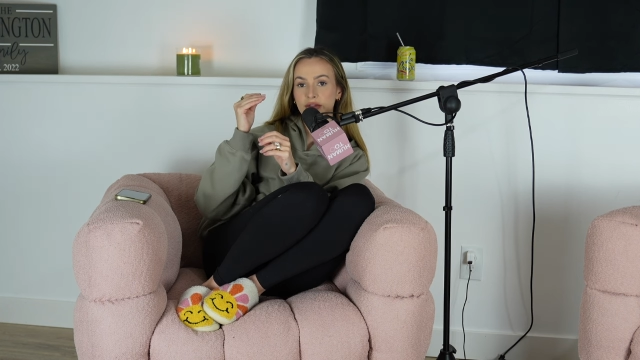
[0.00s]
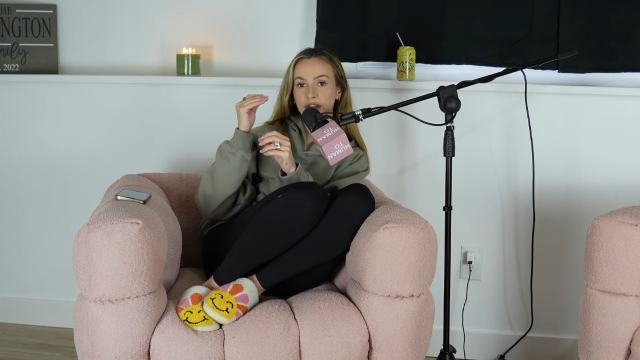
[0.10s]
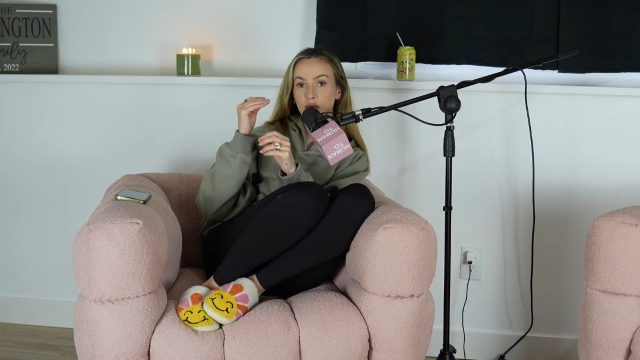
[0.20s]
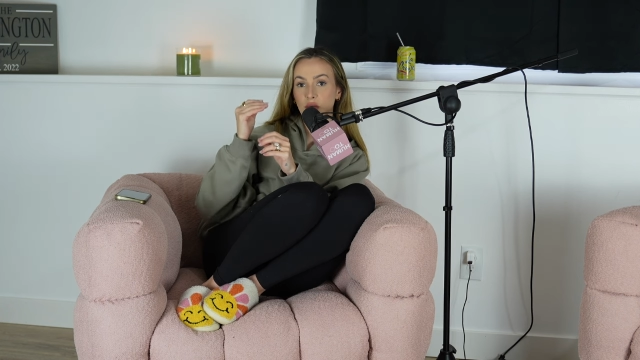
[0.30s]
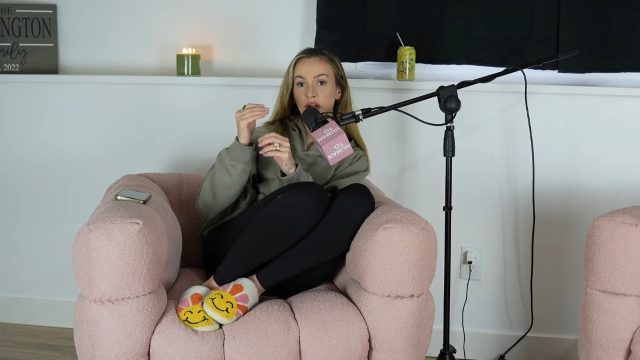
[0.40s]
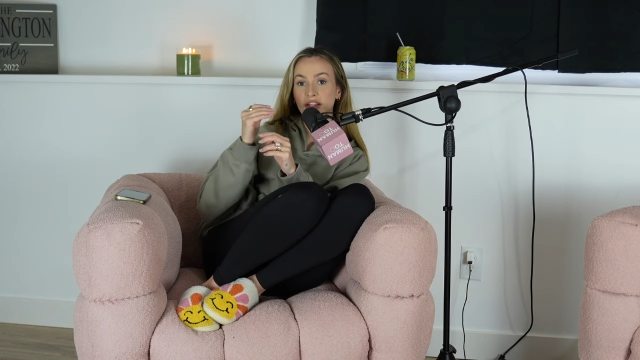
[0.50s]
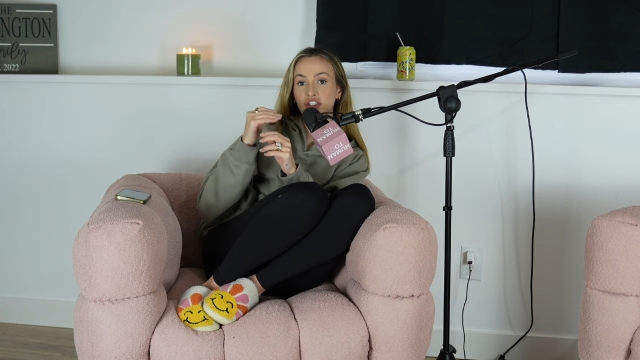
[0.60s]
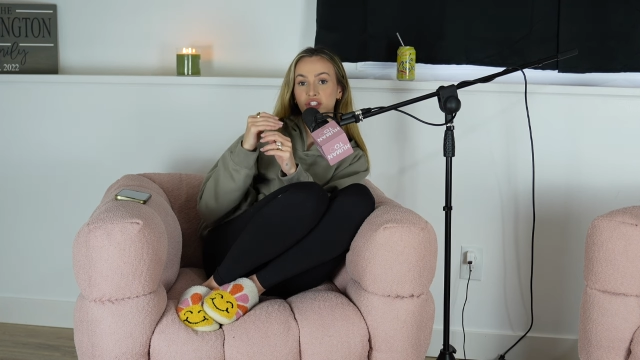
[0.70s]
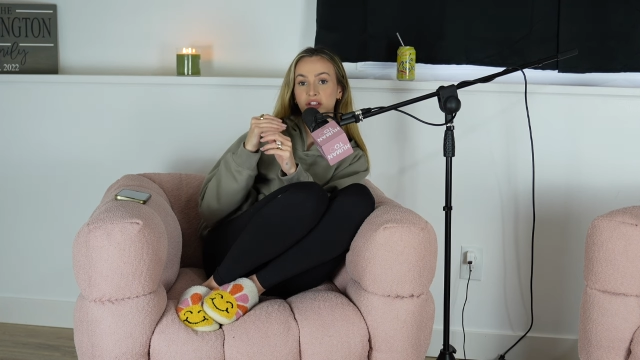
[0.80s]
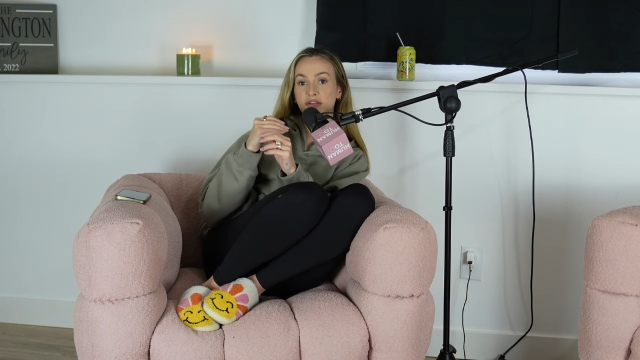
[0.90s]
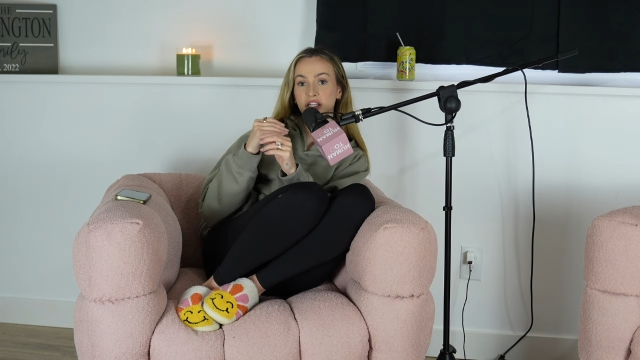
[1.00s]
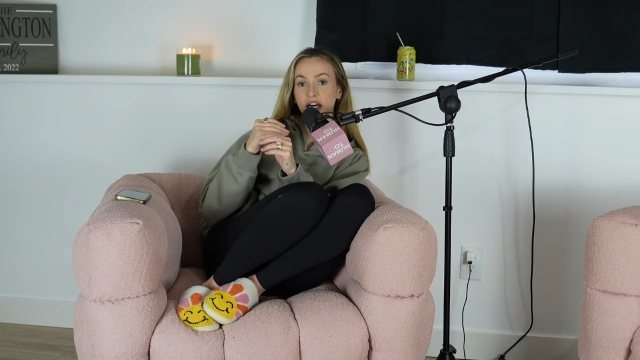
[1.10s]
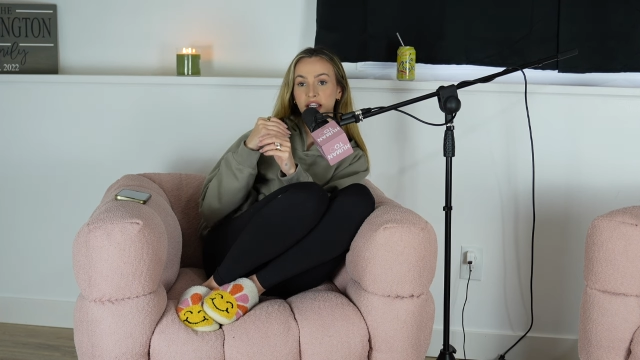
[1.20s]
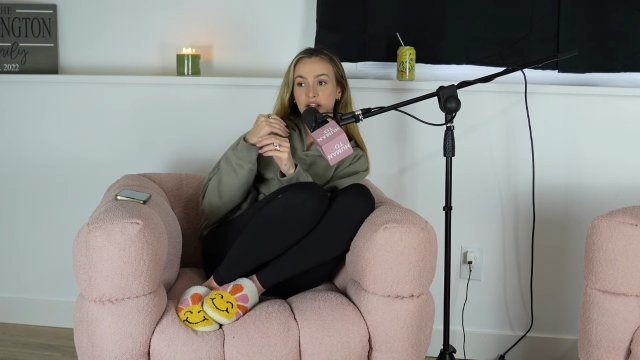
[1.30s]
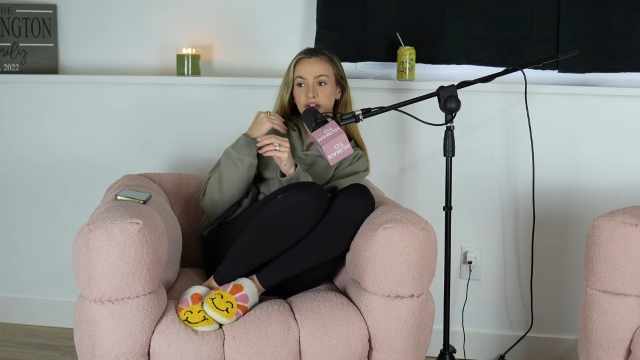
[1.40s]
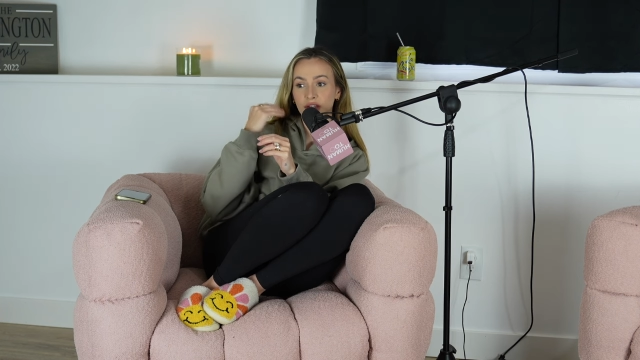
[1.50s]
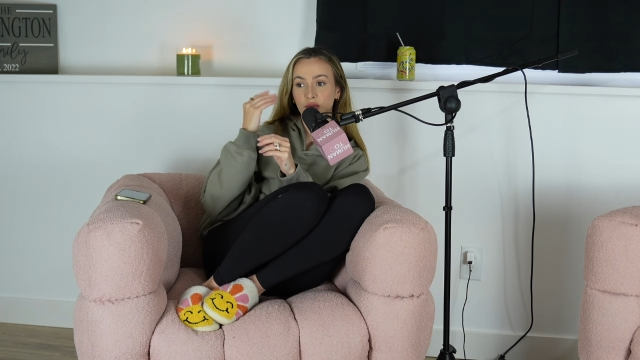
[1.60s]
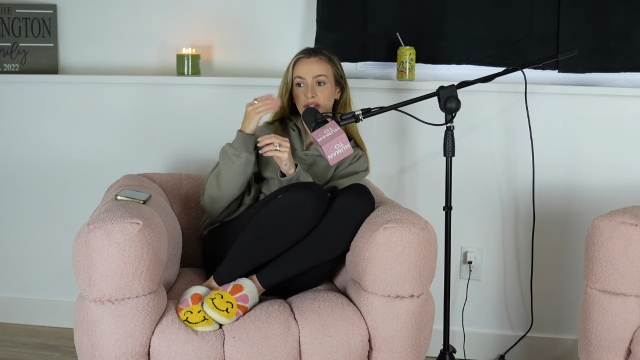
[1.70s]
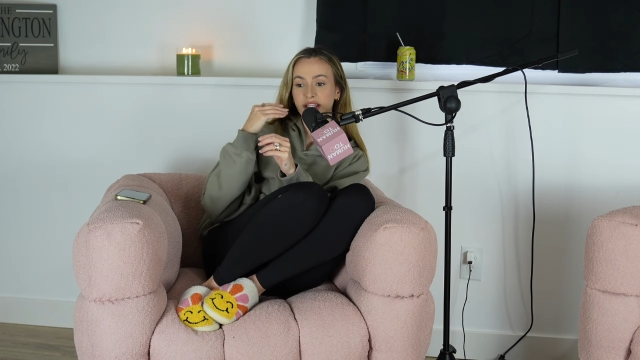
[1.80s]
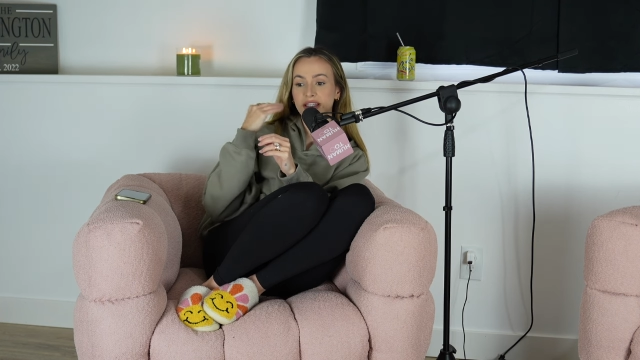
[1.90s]
of like what I should have done, and I'll like
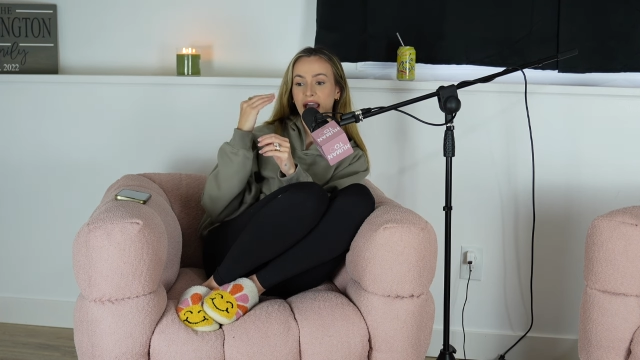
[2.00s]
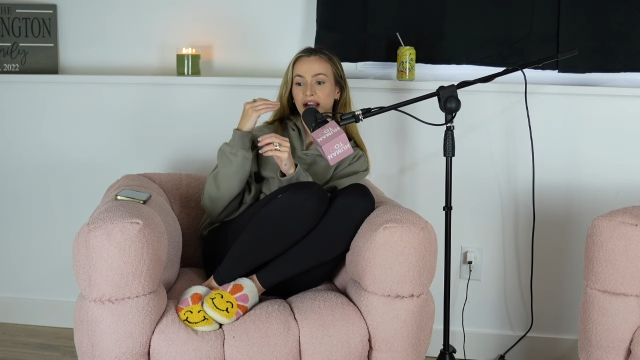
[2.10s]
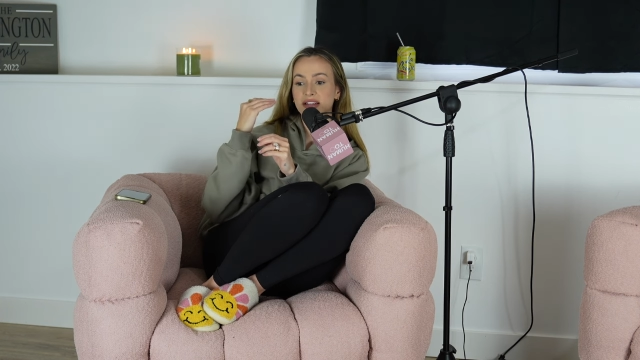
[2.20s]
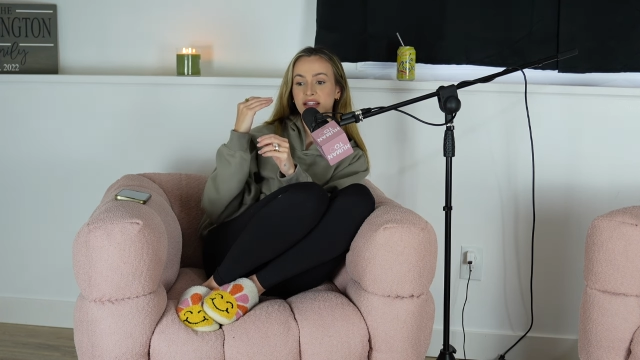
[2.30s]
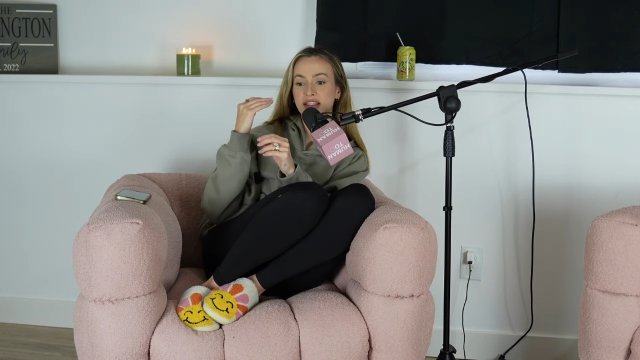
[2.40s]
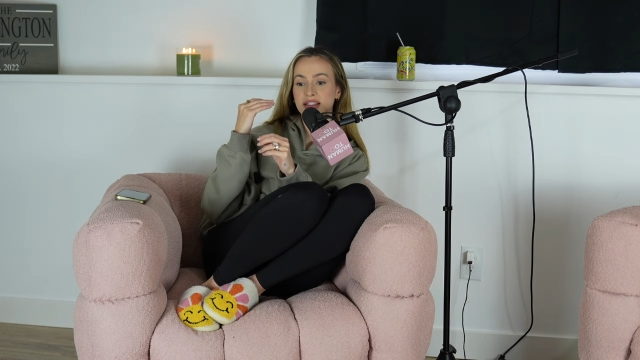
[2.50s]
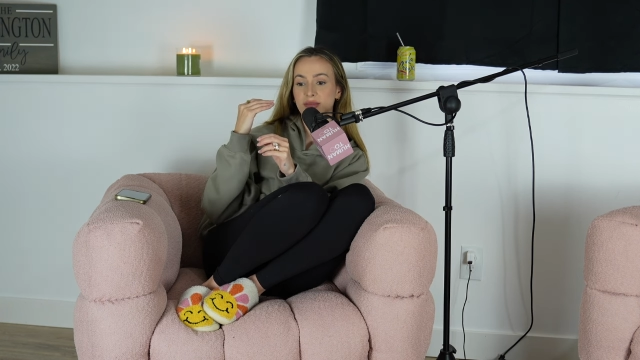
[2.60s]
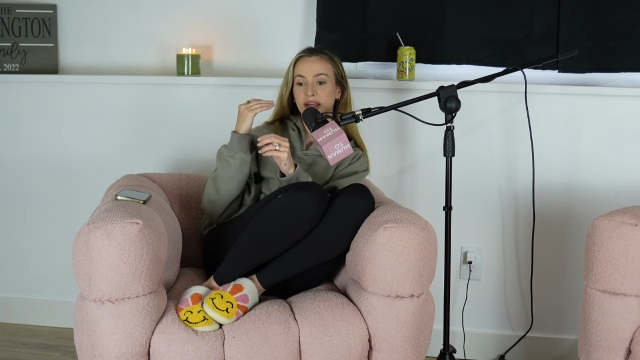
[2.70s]
reenact things in